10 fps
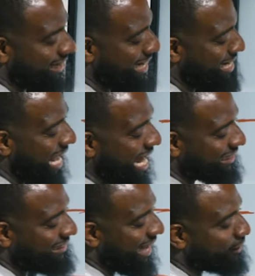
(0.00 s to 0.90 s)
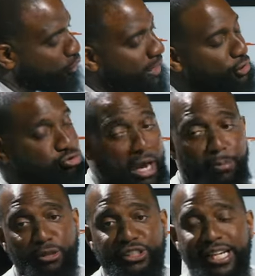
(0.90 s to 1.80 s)
the NASDAQ. So this
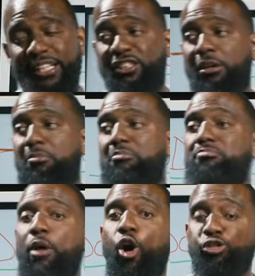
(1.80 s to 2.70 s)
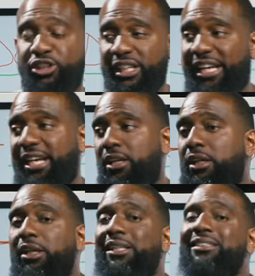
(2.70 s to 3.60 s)
represents mostly
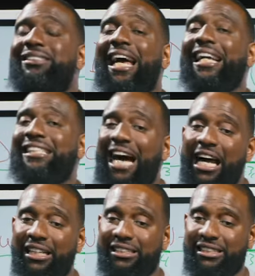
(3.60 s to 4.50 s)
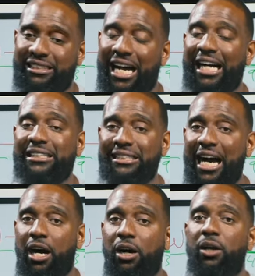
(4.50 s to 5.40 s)
technology stocks.
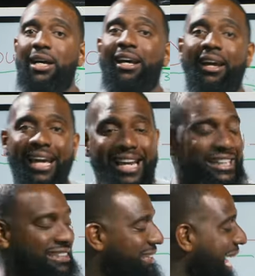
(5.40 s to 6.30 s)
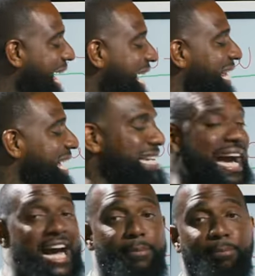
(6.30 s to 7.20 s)
Now, it is
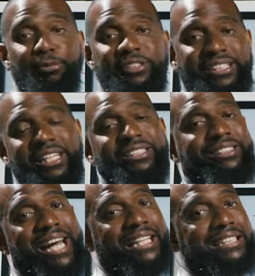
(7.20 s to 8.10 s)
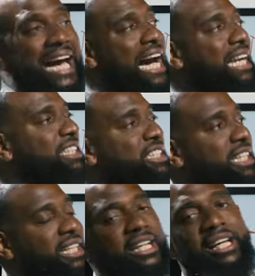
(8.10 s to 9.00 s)
89%
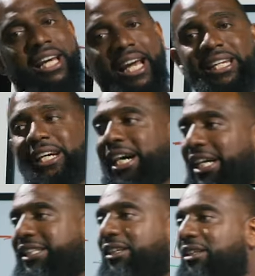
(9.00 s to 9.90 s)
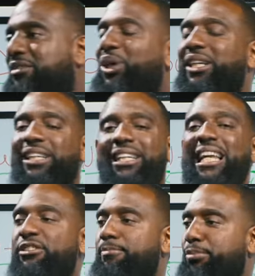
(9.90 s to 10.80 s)
technology, and the other, what,
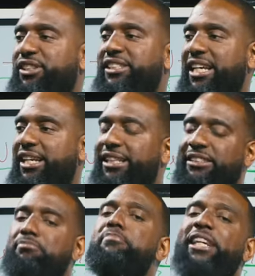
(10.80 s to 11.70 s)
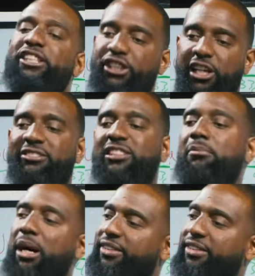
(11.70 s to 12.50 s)
11% is a mixture of some other